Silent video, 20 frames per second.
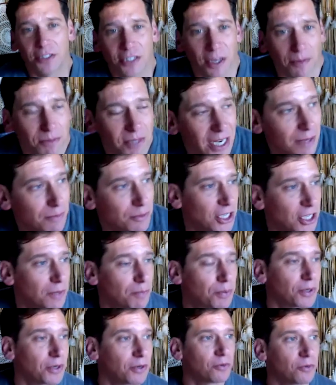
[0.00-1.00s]
Sometimes it,
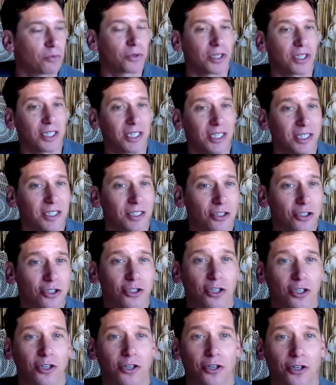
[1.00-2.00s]
but really it's
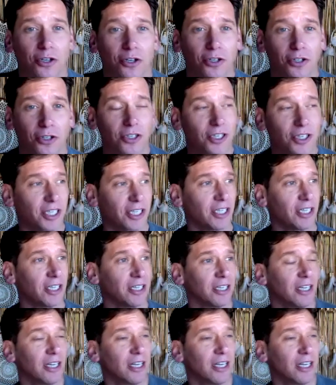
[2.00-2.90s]
security.